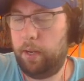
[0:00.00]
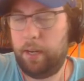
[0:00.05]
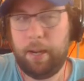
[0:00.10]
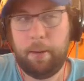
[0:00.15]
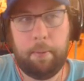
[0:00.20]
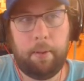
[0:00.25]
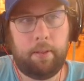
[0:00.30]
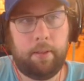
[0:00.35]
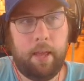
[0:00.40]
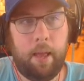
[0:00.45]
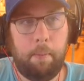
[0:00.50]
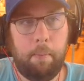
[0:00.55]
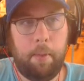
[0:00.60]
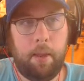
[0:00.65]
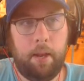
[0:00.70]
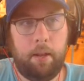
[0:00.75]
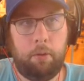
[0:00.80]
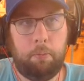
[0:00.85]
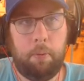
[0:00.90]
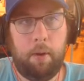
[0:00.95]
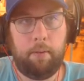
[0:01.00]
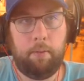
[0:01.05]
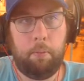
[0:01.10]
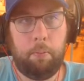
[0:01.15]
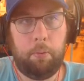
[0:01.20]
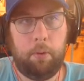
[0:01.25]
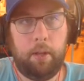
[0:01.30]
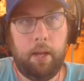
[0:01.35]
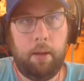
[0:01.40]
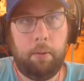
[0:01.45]
I got about 10 minutes
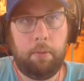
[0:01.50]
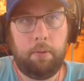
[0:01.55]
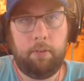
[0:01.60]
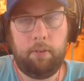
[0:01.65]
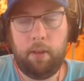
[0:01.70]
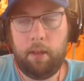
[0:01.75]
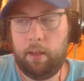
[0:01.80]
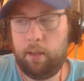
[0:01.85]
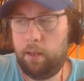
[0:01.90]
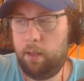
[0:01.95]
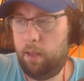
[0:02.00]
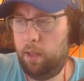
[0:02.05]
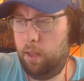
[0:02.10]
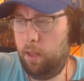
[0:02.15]
probably, I would say.